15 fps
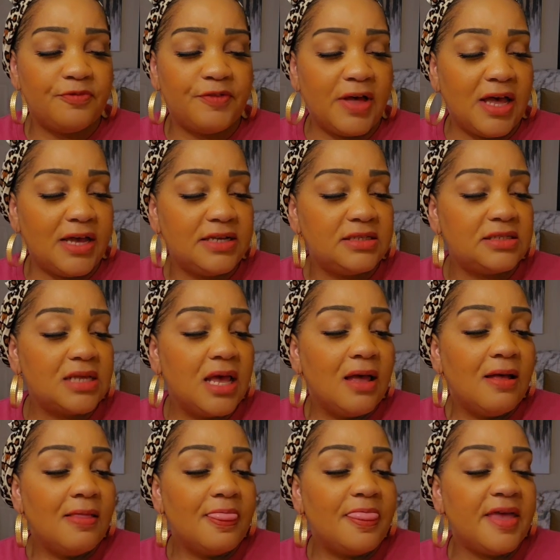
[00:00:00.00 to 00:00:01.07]
finds,
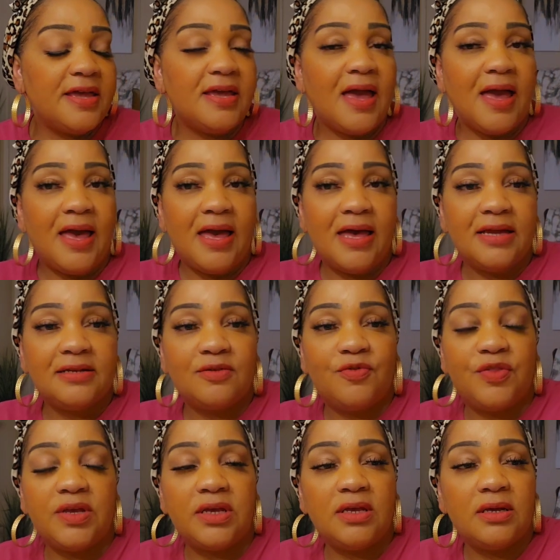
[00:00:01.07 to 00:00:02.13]
they had
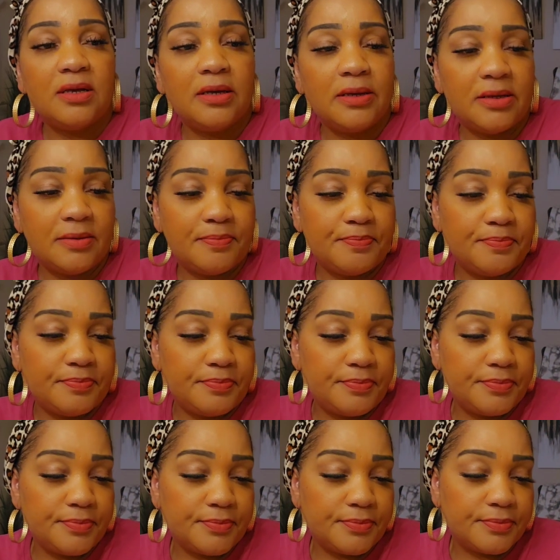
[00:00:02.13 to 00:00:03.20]
the,
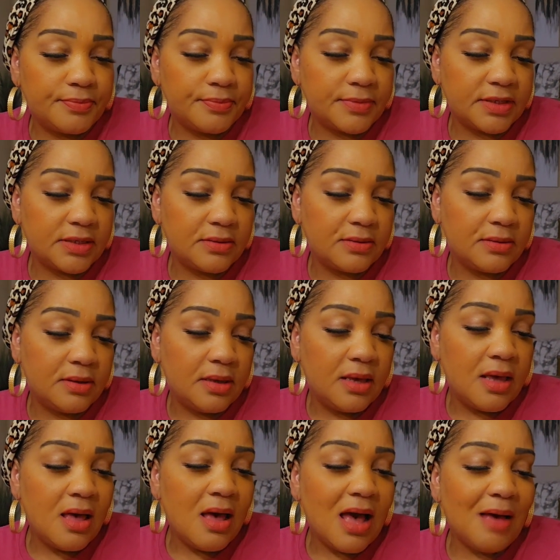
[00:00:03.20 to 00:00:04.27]
um,
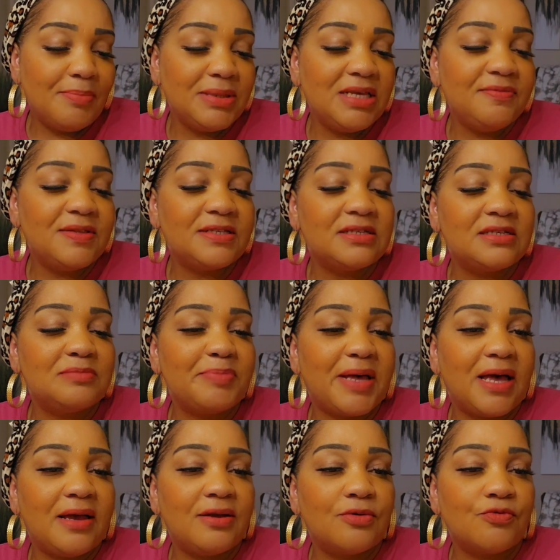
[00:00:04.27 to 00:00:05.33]
I believe this is
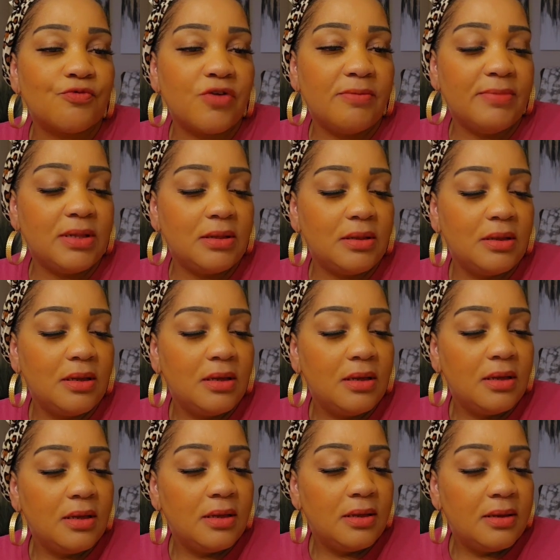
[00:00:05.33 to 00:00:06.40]
by Rimmel.
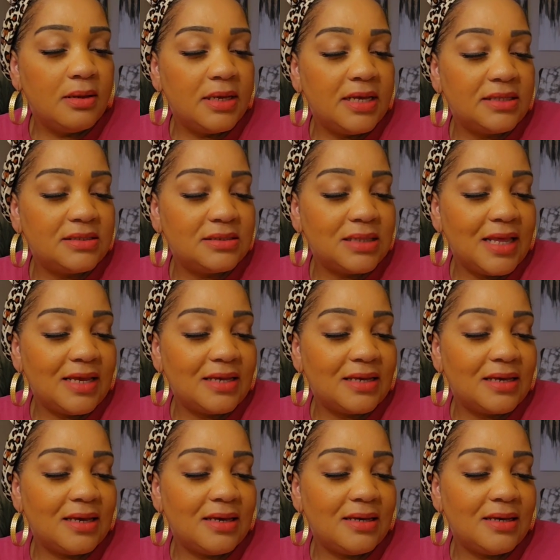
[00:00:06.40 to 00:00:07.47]
It's like
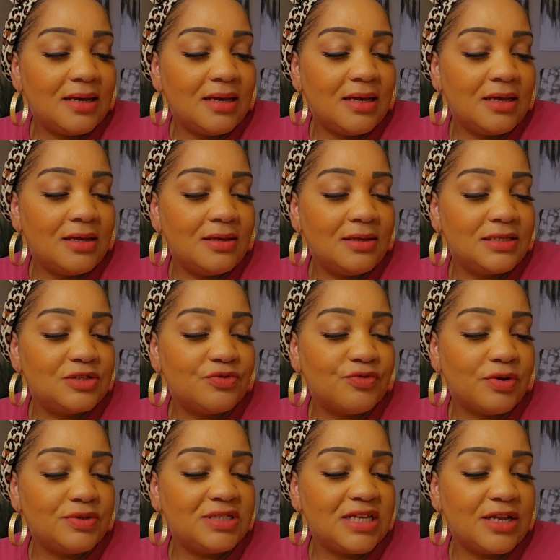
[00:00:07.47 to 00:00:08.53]
a, uh, it's a
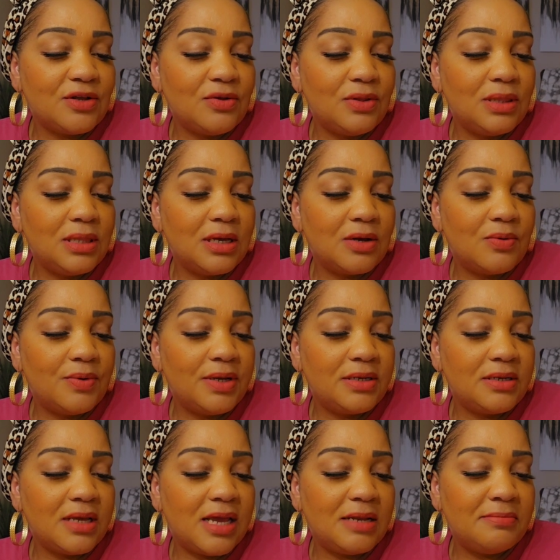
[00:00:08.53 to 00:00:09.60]
Rosetto liquid
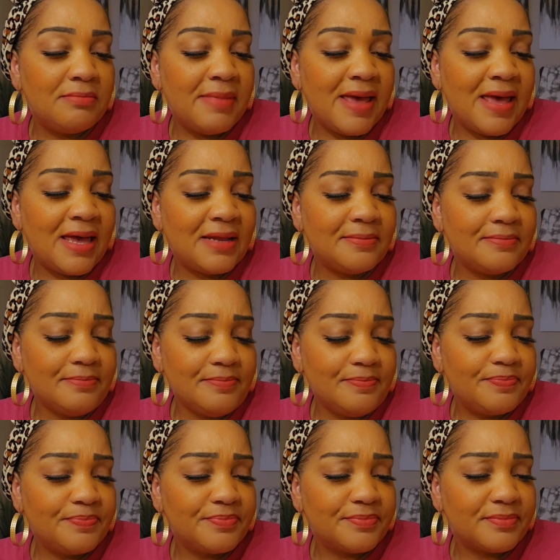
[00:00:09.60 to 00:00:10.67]
and matte
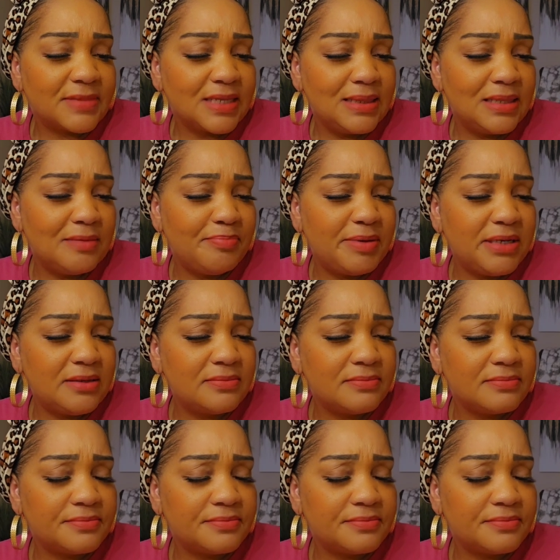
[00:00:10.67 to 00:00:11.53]
lippy.